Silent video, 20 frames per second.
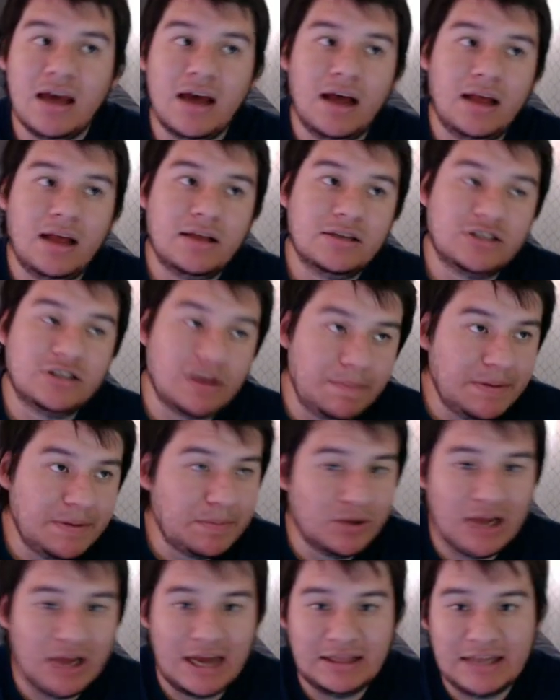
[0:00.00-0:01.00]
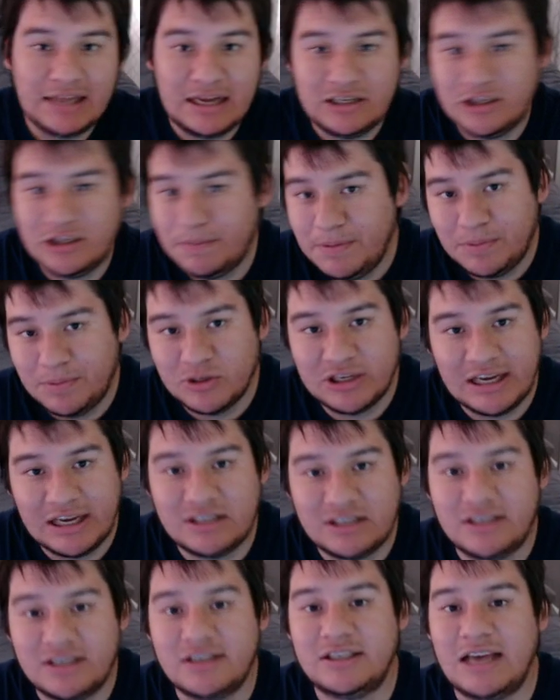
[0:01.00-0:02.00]
Some people like that. Some people say
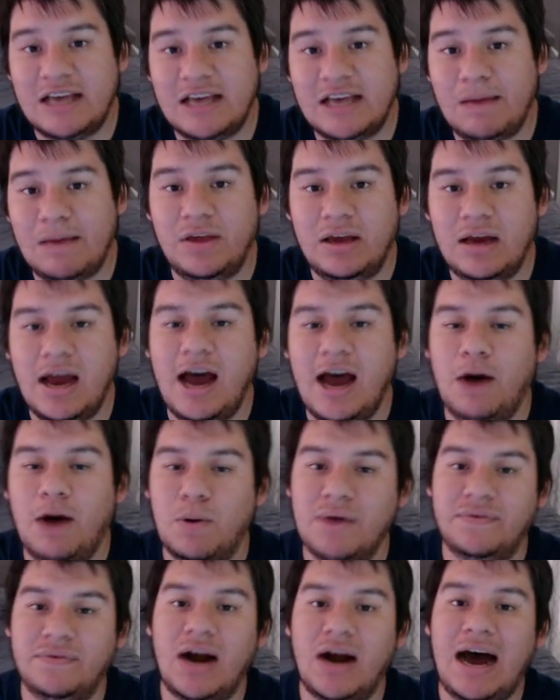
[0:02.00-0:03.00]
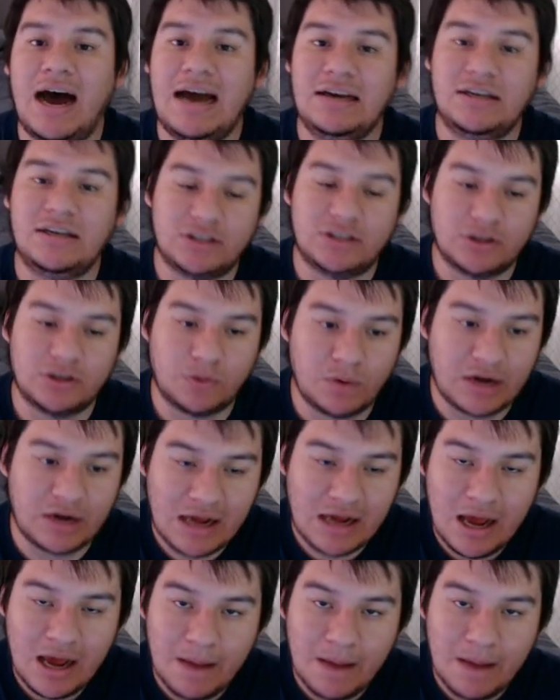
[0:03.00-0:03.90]
it's the same thing. However, I disagree.